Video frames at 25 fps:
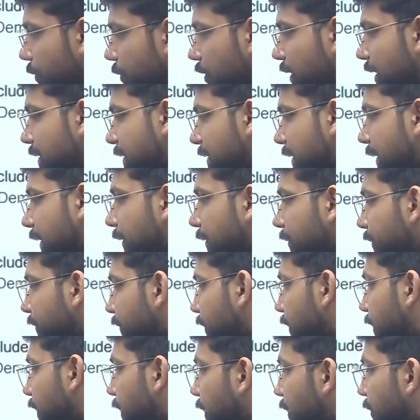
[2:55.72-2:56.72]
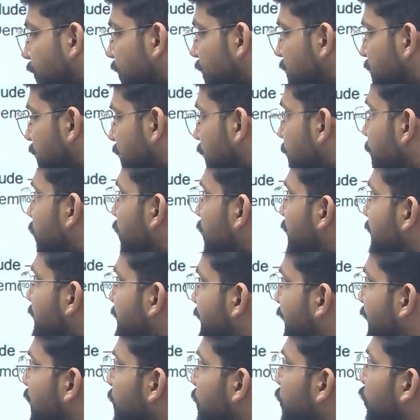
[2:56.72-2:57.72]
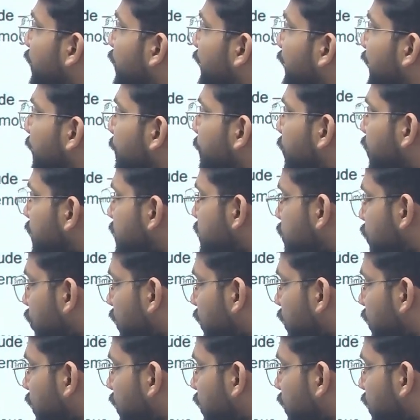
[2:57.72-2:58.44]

policy and the monetary policy.